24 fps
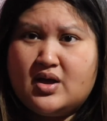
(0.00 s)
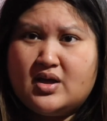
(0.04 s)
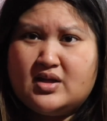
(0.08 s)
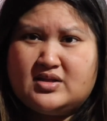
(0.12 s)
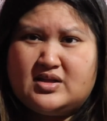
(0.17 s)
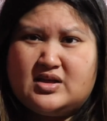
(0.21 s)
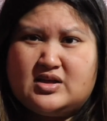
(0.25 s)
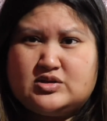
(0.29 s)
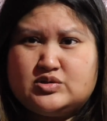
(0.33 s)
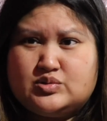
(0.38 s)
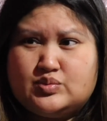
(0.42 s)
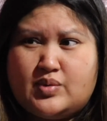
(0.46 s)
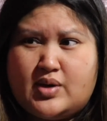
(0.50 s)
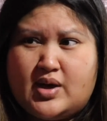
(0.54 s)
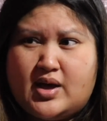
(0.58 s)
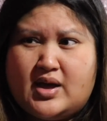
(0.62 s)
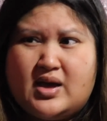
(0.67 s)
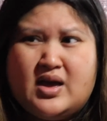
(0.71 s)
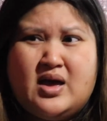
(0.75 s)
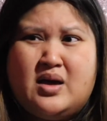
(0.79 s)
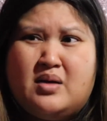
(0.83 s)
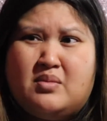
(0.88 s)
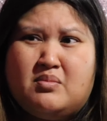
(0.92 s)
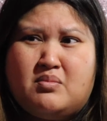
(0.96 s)
That's
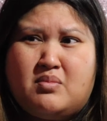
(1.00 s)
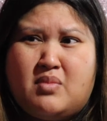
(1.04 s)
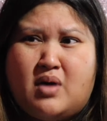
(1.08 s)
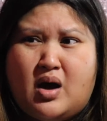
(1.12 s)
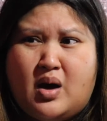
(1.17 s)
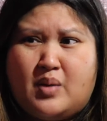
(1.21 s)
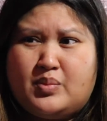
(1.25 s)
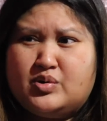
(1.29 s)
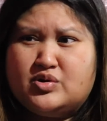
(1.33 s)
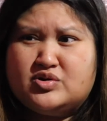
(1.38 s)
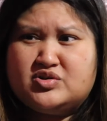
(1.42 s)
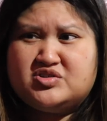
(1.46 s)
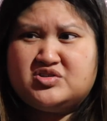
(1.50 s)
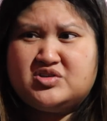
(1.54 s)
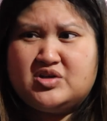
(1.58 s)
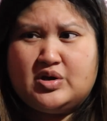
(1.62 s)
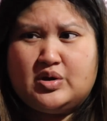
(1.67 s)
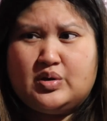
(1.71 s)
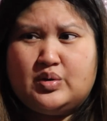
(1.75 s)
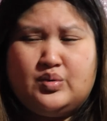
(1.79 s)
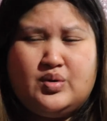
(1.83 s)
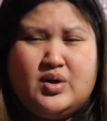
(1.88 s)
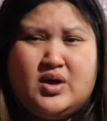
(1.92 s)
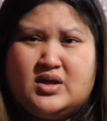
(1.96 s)
why mom you're
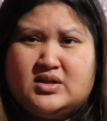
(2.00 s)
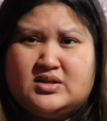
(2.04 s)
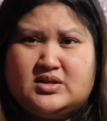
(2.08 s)
single.